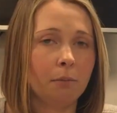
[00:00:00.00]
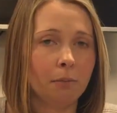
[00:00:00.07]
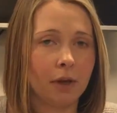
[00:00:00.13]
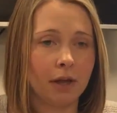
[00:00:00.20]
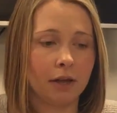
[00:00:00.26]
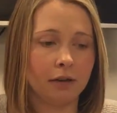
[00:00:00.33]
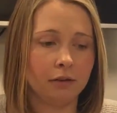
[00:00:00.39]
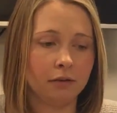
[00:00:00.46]

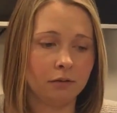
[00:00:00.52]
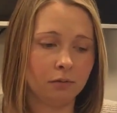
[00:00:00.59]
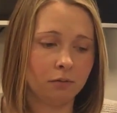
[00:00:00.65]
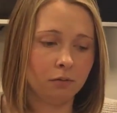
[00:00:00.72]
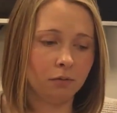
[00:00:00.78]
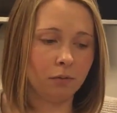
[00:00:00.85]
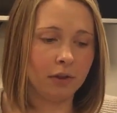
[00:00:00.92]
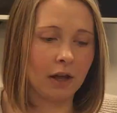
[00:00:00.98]
but
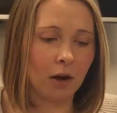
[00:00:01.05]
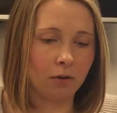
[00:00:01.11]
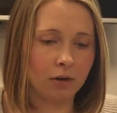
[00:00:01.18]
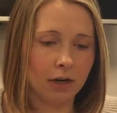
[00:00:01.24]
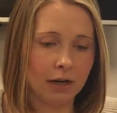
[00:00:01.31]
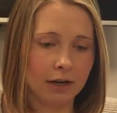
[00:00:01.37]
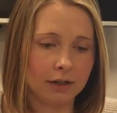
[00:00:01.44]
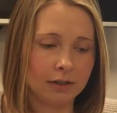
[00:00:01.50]
without
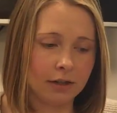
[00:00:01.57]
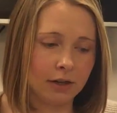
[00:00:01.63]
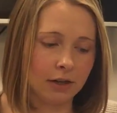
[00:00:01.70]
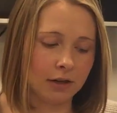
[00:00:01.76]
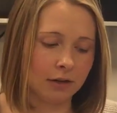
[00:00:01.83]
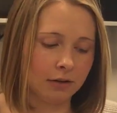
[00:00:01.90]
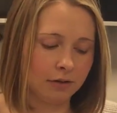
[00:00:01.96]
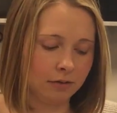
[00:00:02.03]
needing
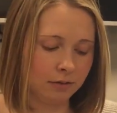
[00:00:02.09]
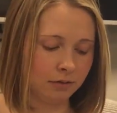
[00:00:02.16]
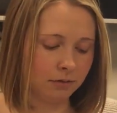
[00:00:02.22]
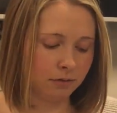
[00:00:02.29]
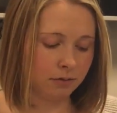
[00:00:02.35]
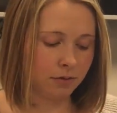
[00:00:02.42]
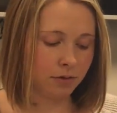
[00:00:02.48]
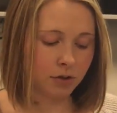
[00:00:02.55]
to
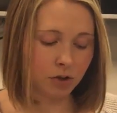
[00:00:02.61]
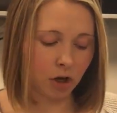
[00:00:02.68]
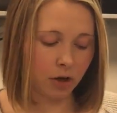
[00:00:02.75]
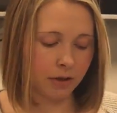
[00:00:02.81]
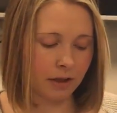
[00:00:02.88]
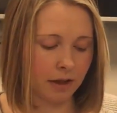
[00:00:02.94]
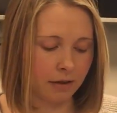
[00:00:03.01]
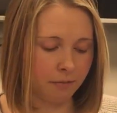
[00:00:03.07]

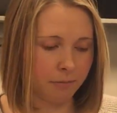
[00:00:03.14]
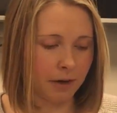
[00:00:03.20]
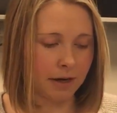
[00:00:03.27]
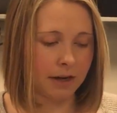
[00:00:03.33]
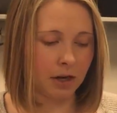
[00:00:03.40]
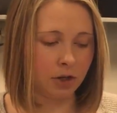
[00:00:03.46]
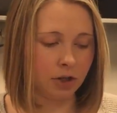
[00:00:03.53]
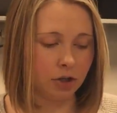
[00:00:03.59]
start that
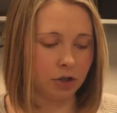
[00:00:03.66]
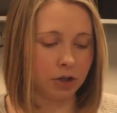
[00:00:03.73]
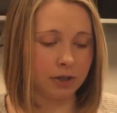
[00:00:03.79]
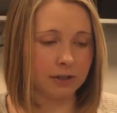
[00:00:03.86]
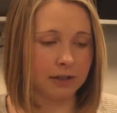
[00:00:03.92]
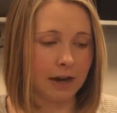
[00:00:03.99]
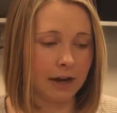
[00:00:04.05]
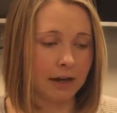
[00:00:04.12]
medication
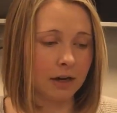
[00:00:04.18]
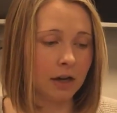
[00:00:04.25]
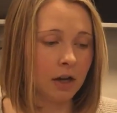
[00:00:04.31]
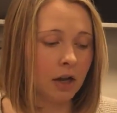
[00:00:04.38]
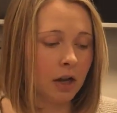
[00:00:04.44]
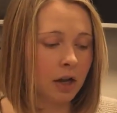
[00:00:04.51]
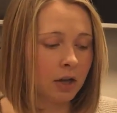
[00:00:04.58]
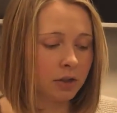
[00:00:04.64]
just yet.
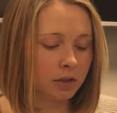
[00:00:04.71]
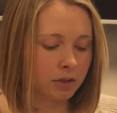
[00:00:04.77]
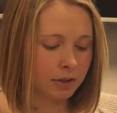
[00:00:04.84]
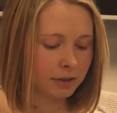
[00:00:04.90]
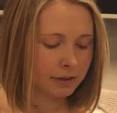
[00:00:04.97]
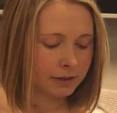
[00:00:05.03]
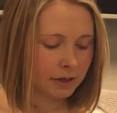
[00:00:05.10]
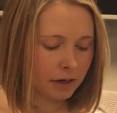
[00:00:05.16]
So
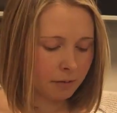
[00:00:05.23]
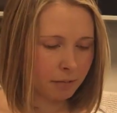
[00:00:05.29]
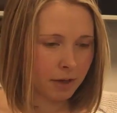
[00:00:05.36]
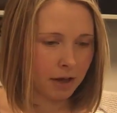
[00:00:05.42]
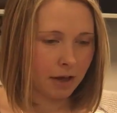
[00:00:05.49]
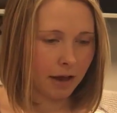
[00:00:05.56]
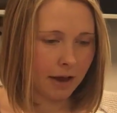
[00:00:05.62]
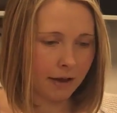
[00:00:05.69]
this is going to
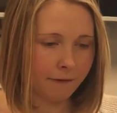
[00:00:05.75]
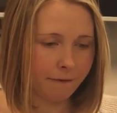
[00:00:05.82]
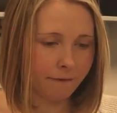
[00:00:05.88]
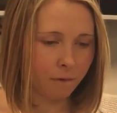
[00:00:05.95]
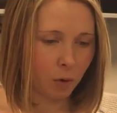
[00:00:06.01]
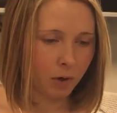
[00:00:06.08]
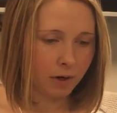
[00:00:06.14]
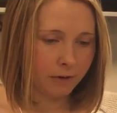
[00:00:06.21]
be a
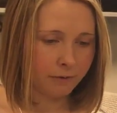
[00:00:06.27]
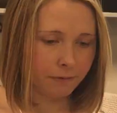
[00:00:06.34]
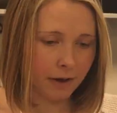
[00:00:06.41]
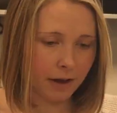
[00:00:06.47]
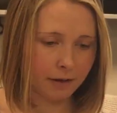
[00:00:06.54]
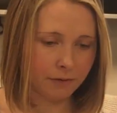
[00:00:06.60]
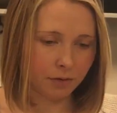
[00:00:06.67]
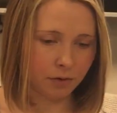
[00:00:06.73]

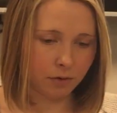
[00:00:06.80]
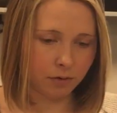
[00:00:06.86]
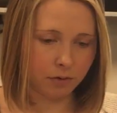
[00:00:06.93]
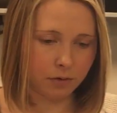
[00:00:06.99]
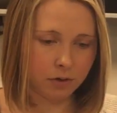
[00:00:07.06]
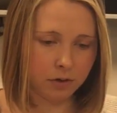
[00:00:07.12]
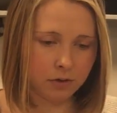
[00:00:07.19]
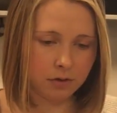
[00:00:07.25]

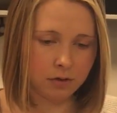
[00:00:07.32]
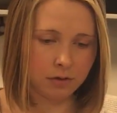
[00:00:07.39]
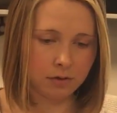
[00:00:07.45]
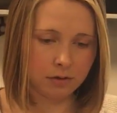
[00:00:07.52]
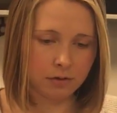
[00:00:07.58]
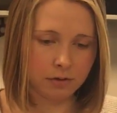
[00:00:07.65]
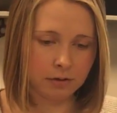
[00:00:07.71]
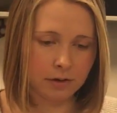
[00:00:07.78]
45-year-old
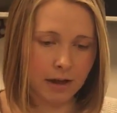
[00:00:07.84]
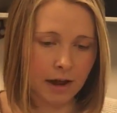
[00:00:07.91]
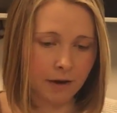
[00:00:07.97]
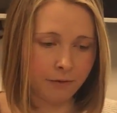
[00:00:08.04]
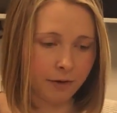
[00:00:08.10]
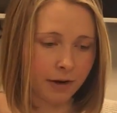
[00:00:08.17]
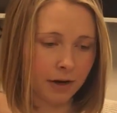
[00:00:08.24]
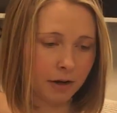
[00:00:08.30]

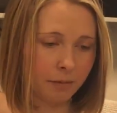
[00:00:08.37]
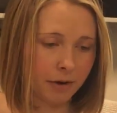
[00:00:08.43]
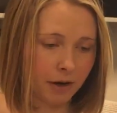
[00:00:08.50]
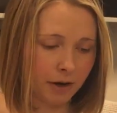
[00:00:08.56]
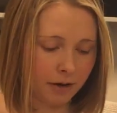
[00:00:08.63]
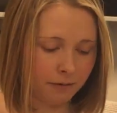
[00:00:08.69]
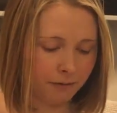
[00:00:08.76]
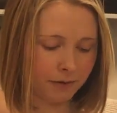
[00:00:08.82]
African
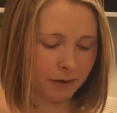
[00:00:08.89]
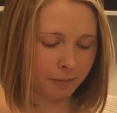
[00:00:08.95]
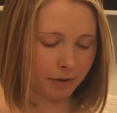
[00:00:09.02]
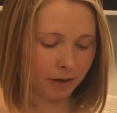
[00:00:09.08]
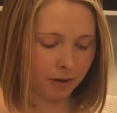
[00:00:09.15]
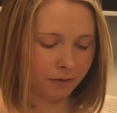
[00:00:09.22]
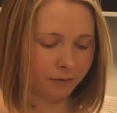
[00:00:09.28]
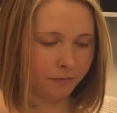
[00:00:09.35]
American
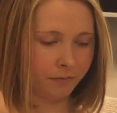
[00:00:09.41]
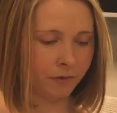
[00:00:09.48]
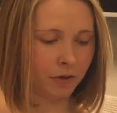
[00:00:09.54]
female.